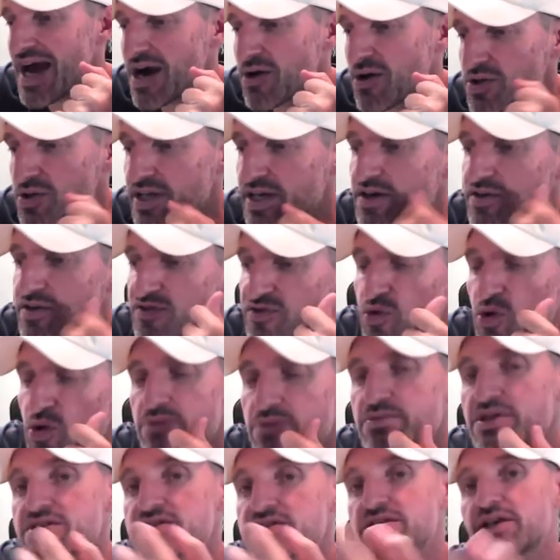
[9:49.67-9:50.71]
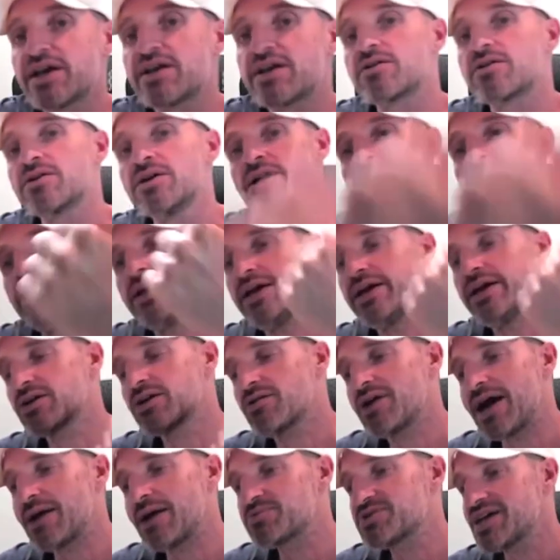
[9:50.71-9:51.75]
hour later, 40 minutes later, it
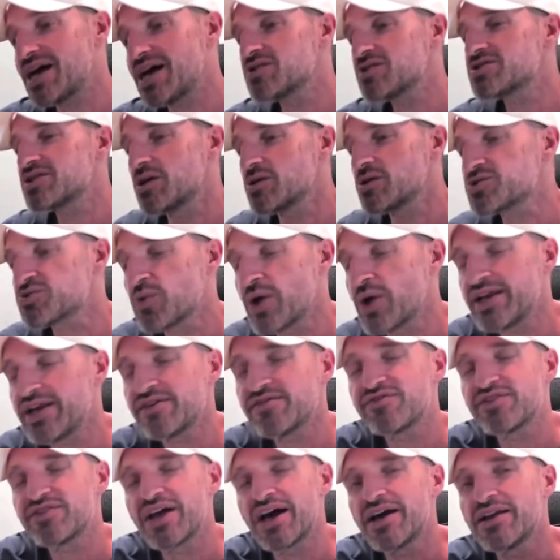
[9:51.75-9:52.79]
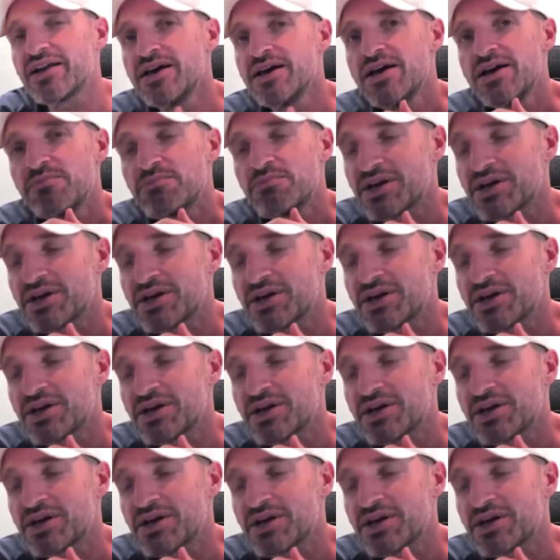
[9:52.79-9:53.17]
craps out. So I was waiting for that.